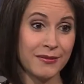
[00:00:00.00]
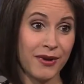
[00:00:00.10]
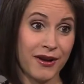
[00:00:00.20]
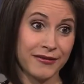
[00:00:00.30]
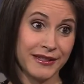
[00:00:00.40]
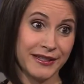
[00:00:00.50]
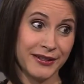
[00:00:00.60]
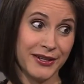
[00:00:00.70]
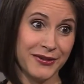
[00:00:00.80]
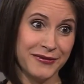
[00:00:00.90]
the bar really
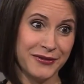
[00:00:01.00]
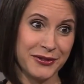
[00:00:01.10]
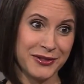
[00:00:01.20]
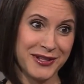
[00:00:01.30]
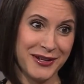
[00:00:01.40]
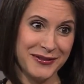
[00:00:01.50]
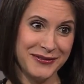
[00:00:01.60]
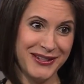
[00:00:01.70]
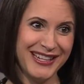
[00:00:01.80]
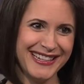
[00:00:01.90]
low for
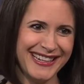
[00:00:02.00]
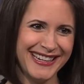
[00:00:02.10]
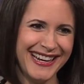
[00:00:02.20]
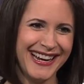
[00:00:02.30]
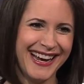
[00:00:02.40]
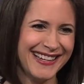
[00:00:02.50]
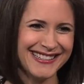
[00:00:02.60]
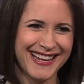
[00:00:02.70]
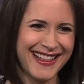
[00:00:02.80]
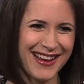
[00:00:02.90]
yourself. Mm-hmm. I
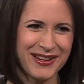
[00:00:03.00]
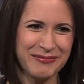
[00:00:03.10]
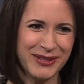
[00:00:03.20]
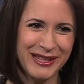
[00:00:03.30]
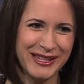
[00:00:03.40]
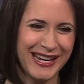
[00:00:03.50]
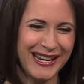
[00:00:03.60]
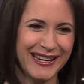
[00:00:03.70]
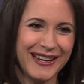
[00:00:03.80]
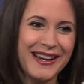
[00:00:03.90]
say that completely
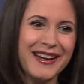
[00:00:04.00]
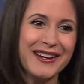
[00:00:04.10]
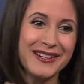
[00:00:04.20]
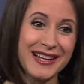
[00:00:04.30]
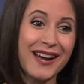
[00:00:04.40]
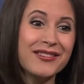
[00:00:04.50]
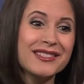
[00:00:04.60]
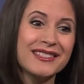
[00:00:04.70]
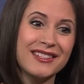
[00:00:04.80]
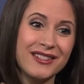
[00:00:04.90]
kidding, because
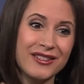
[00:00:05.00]
obviously